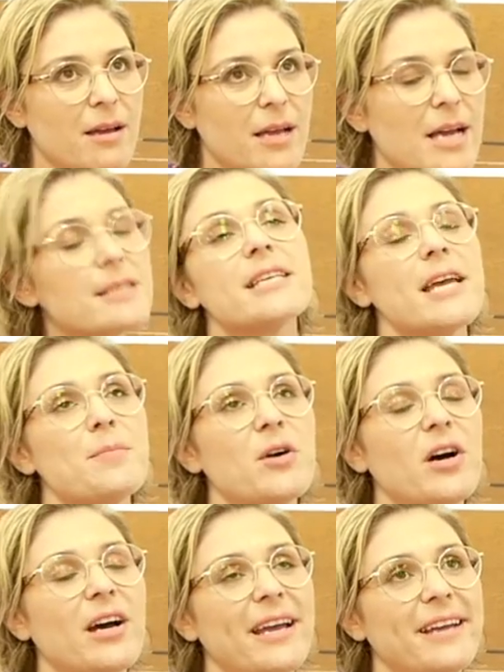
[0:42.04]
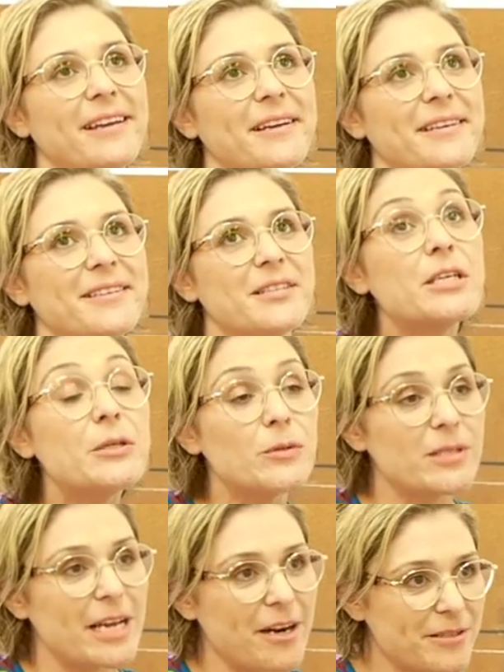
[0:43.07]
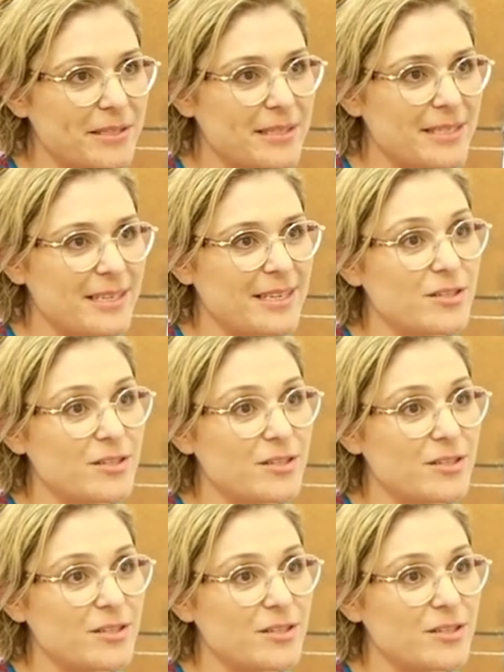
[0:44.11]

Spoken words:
can't say my skills are as